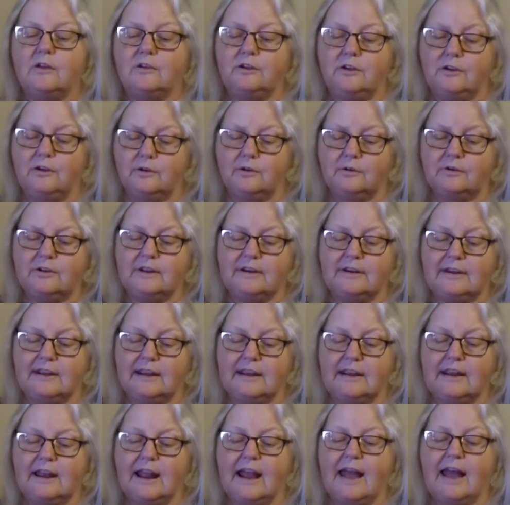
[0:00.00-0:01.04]

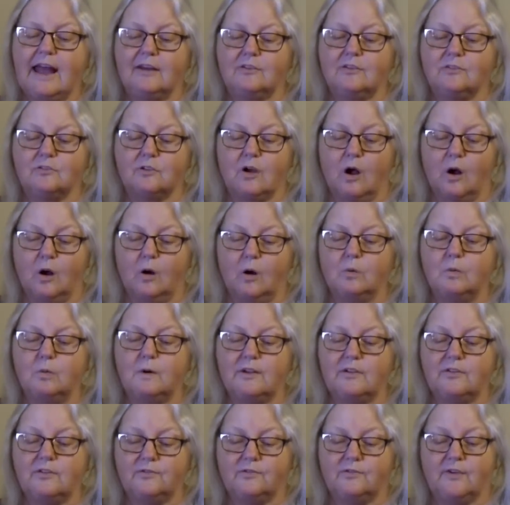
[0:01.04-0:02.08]
Unity has
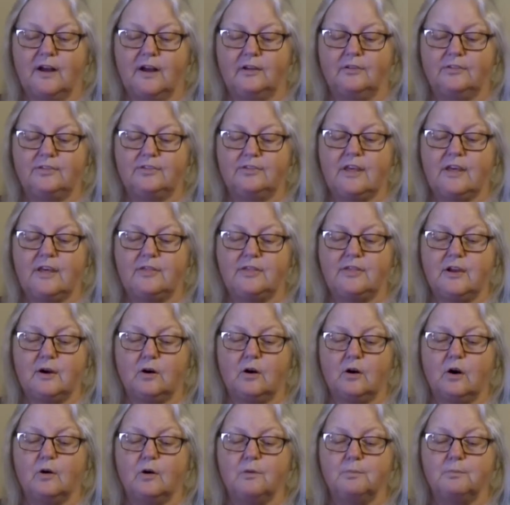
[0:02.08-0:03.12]
always felt that
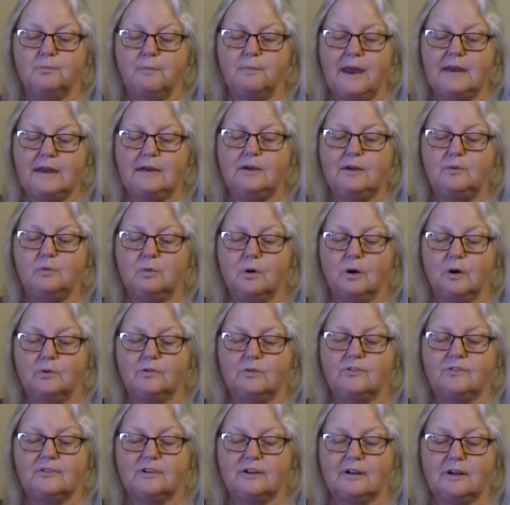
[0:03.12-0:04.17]
there are many
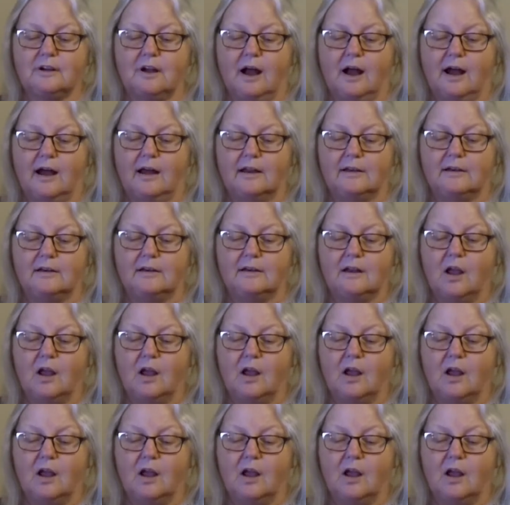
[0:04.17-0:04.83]
roads to God.